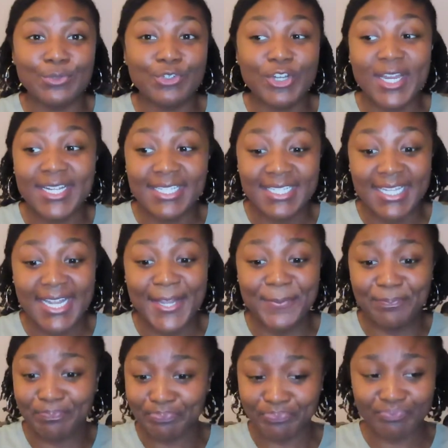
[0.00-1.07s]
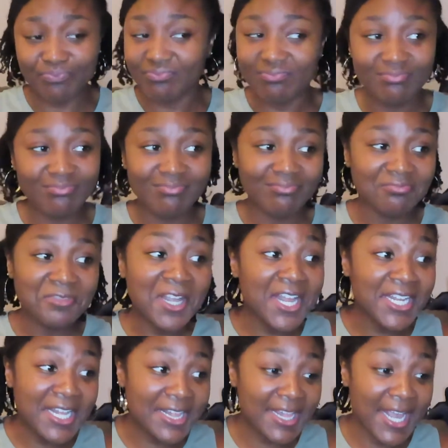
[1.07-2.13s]
translate
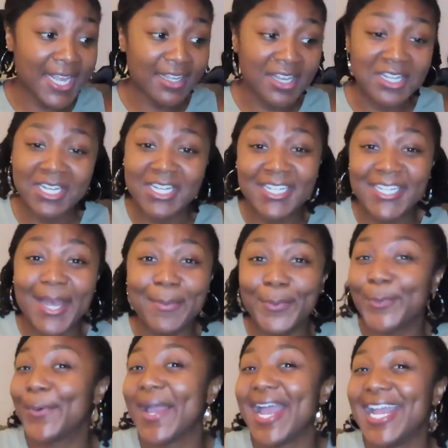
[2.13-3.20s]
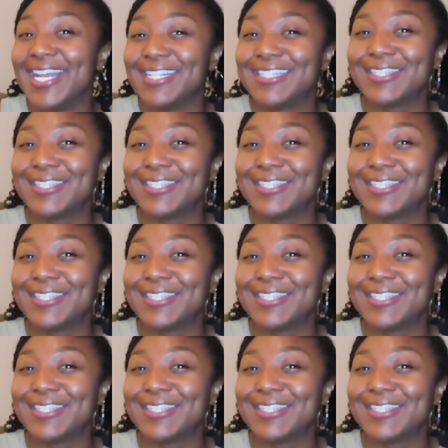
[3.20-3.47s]
anything in any type of way.